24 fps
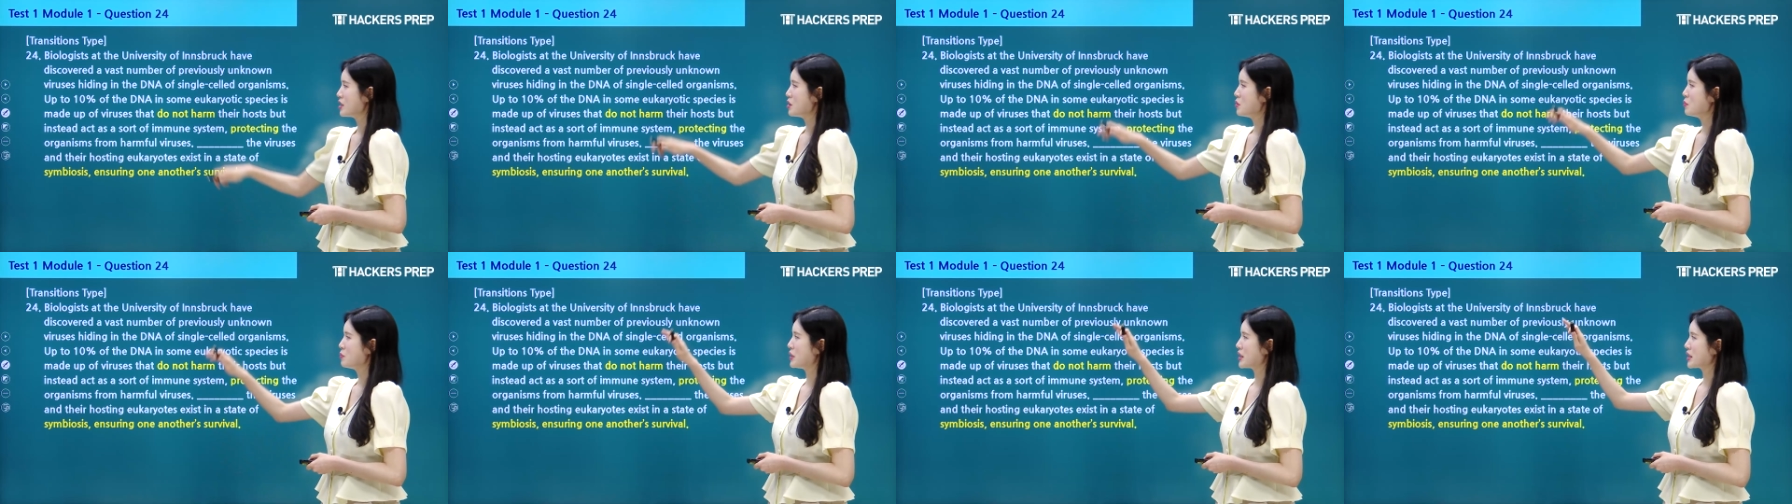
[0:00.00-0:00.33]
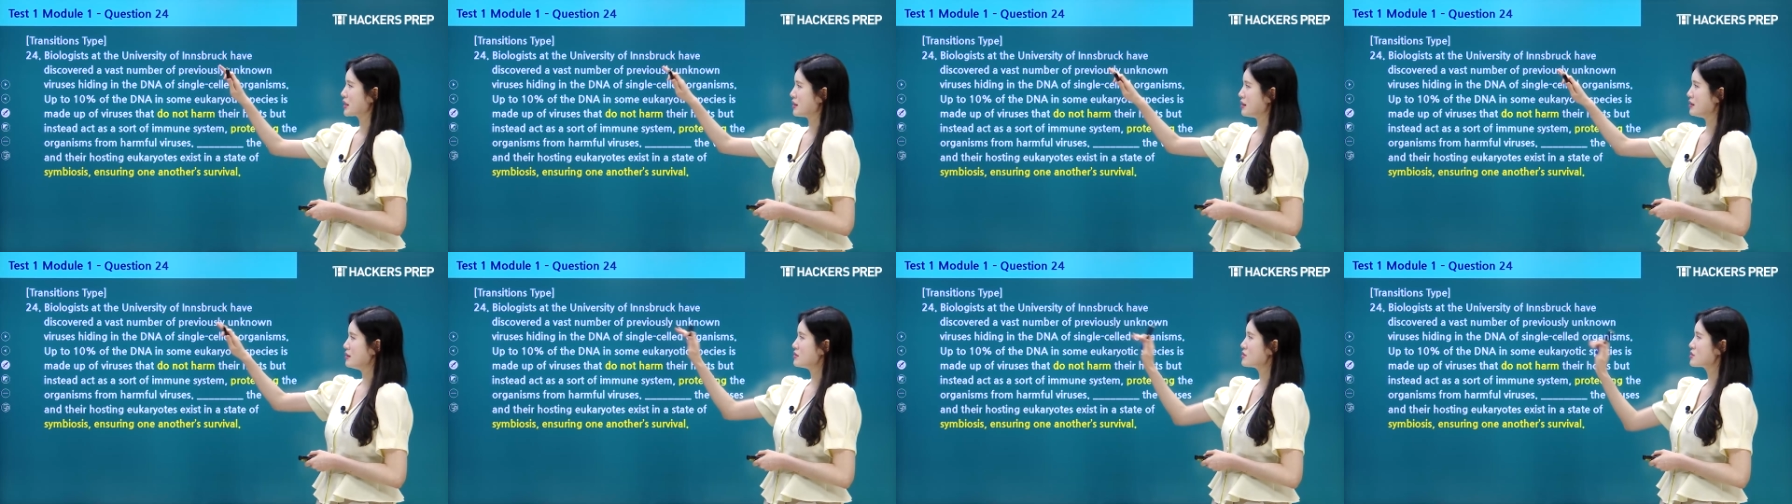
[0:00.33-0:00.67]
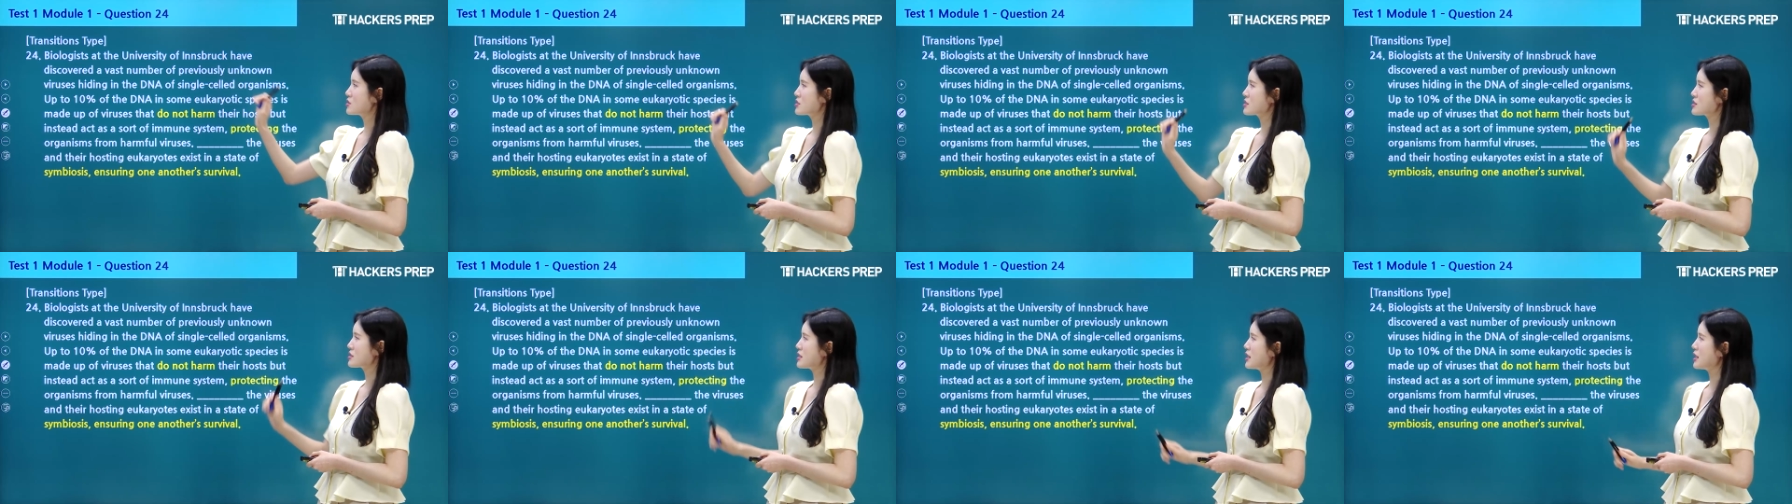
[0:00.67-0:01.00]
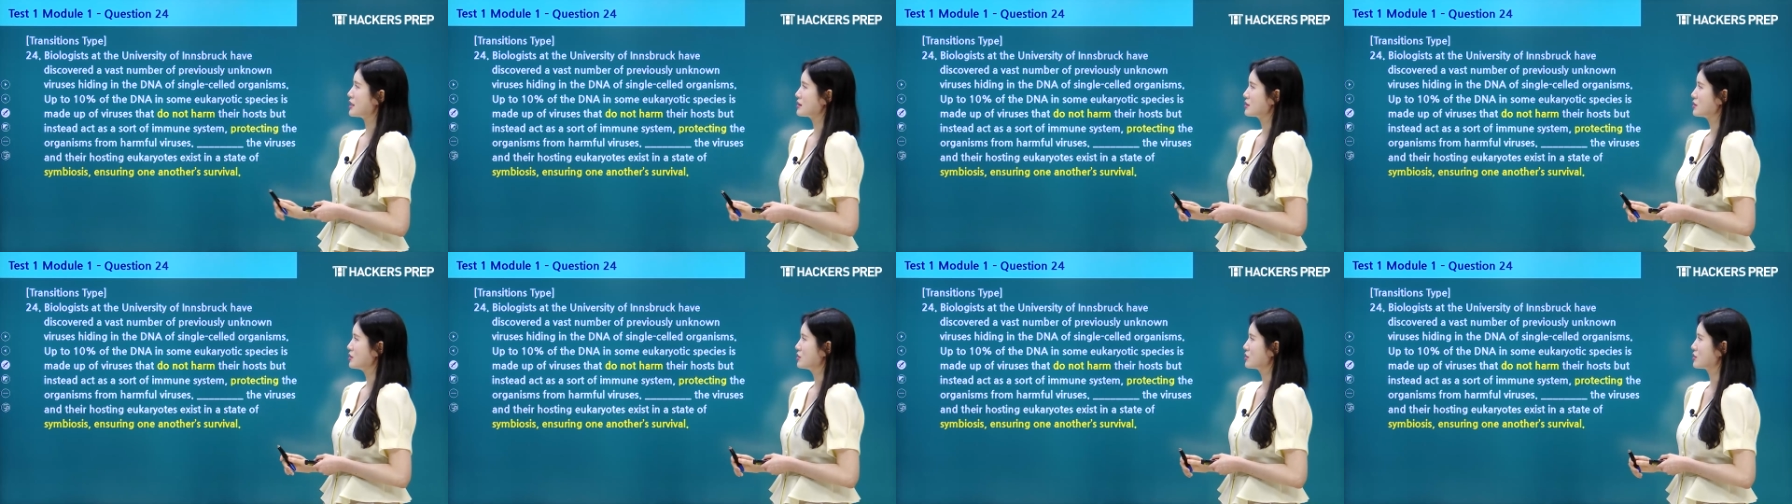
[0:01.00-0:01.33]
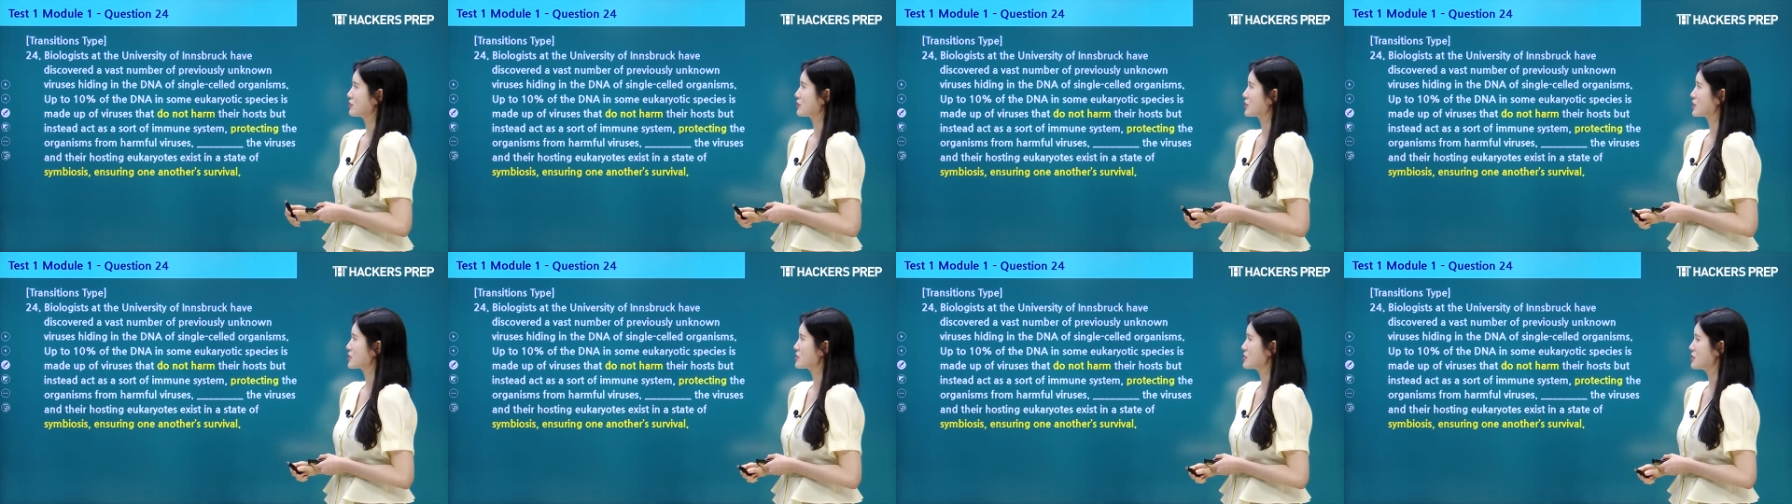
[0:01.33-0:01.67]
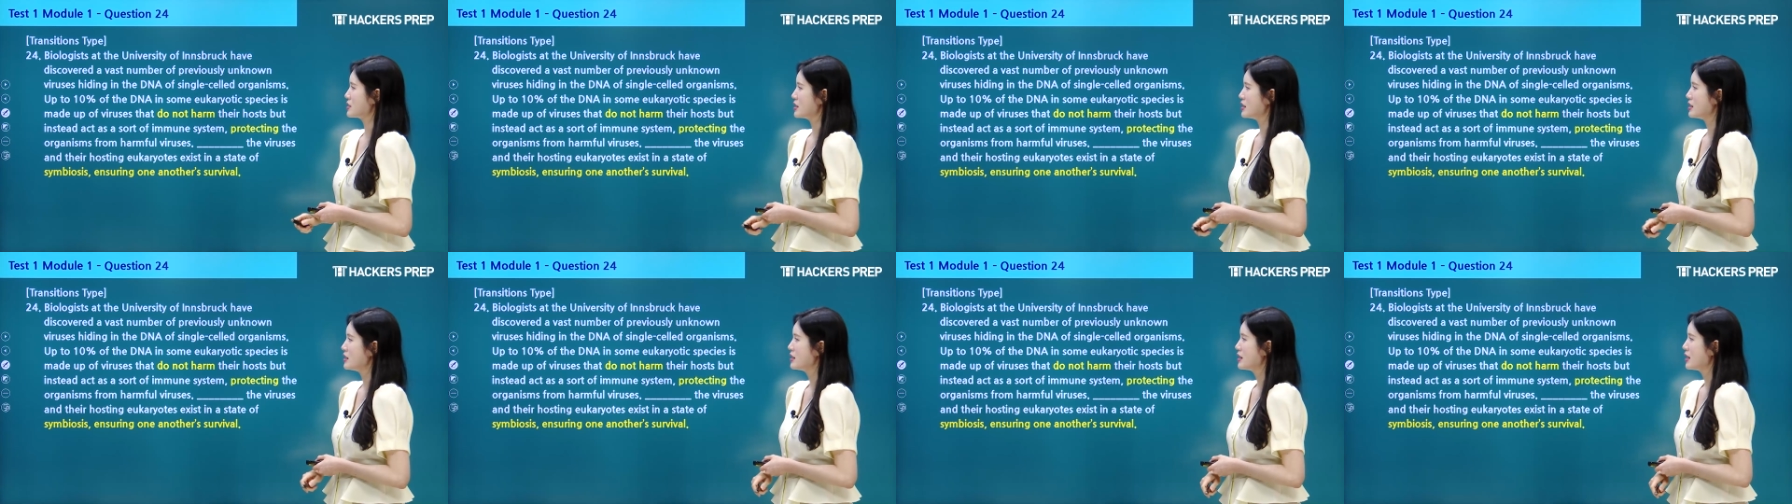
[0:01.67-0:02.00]
Biologists at the
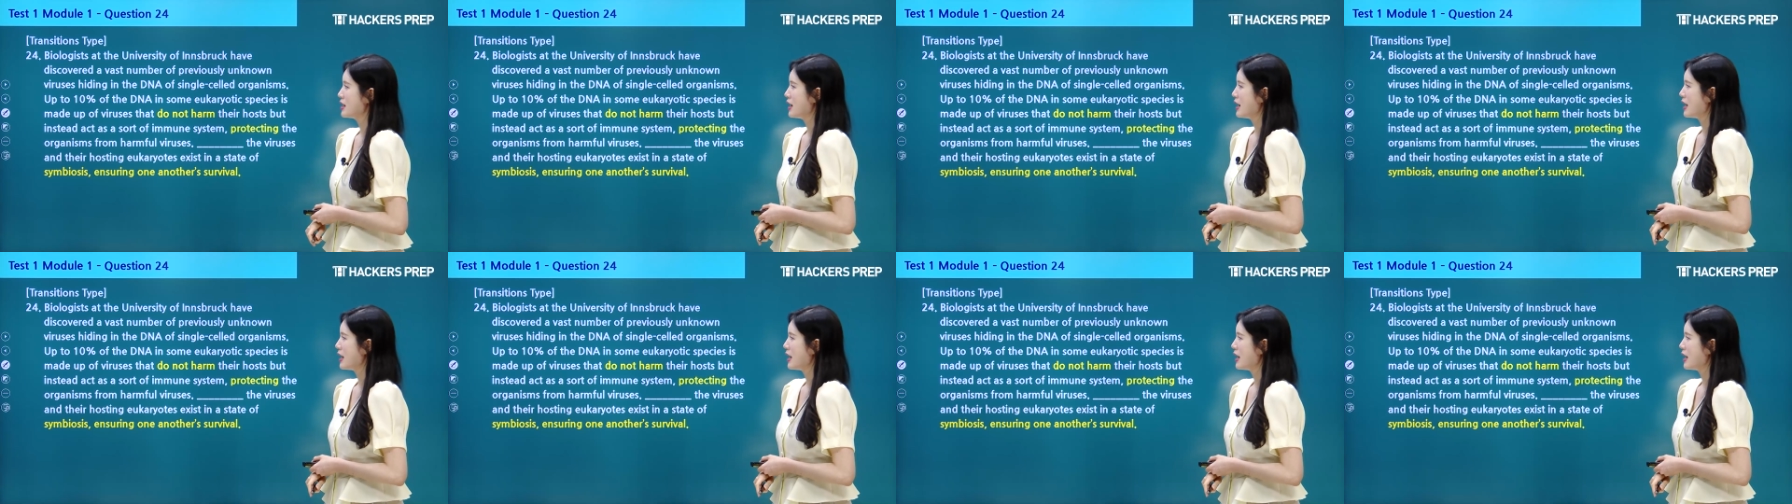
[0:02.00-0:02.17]
university